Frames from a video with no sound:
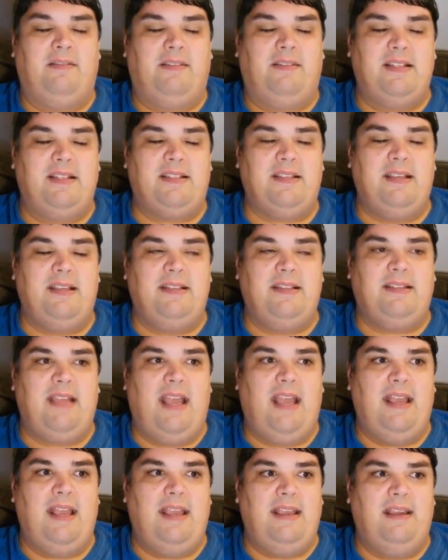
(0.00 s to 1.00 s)
This is
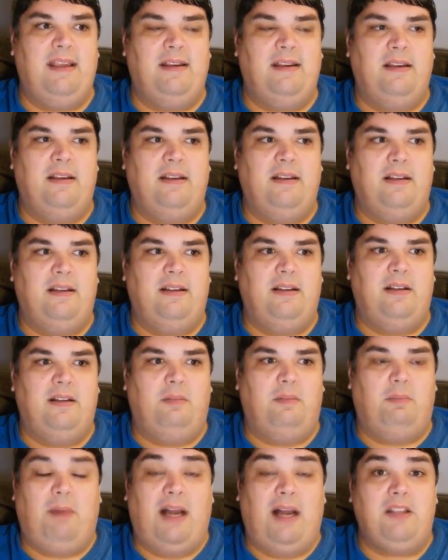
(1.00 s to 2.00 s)
a
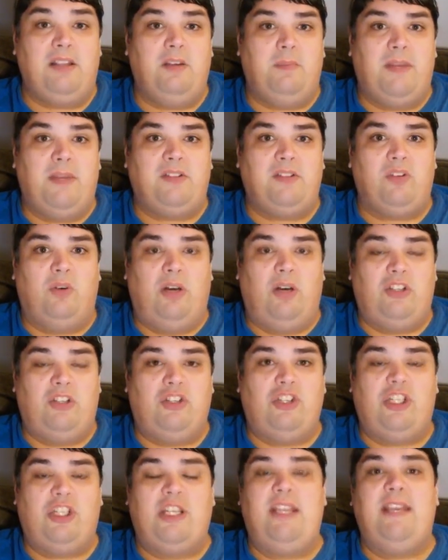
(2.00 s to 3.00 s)
monumental
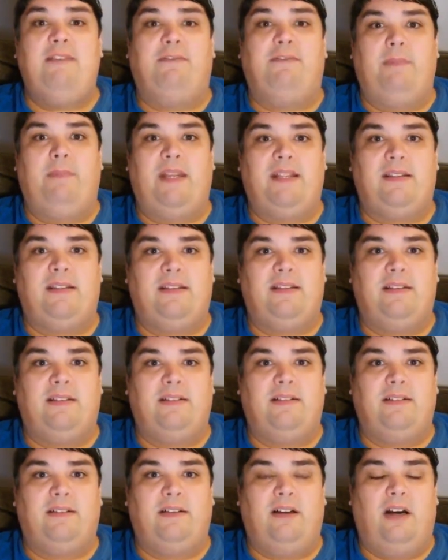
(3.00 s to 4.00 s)
achievement
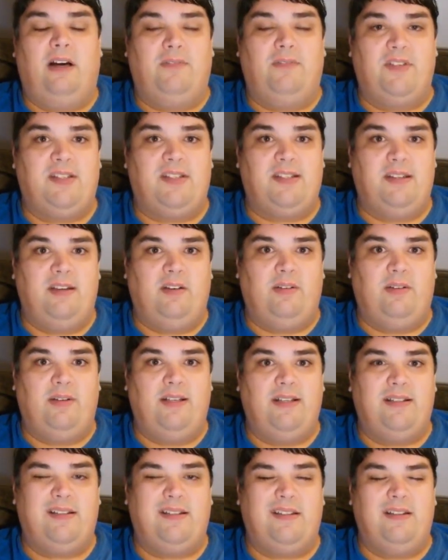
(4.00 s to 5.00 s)
of a
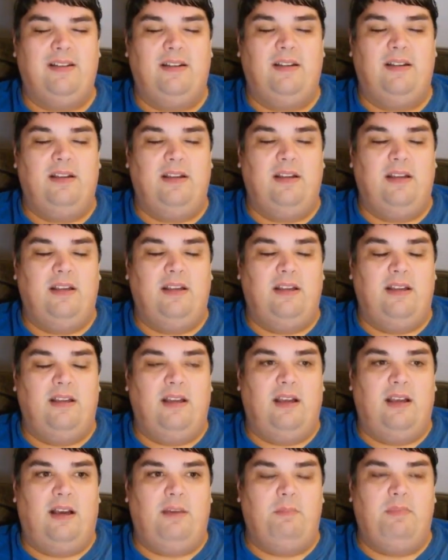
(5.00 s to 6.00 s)
series
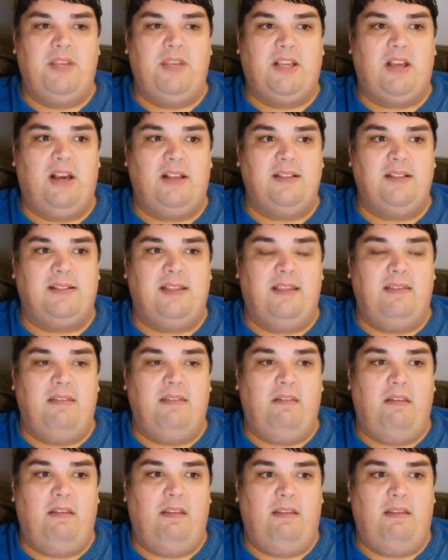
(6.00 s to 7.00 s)
because
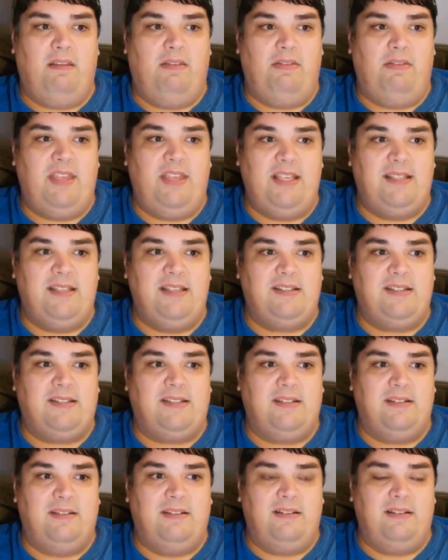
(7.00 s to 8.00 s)
this
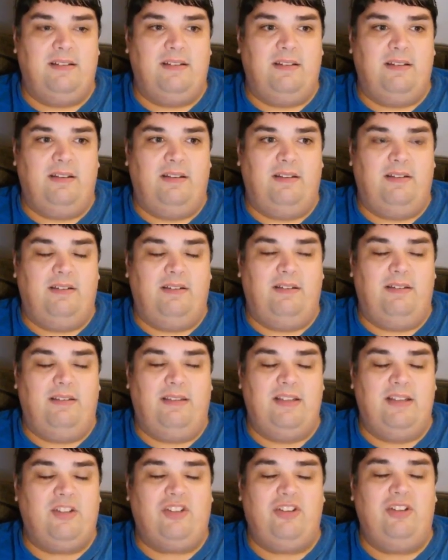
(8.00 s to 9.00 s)
is
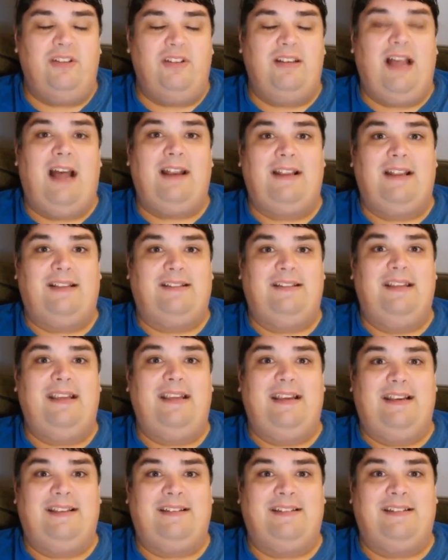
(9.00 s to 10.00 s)
this should not
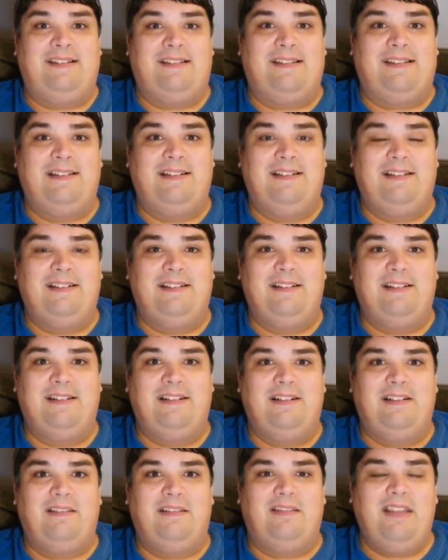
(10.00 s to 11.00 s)
exist.
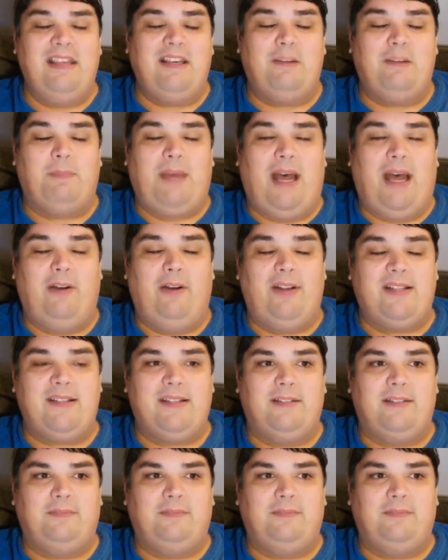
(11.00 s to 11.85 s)
Think about it.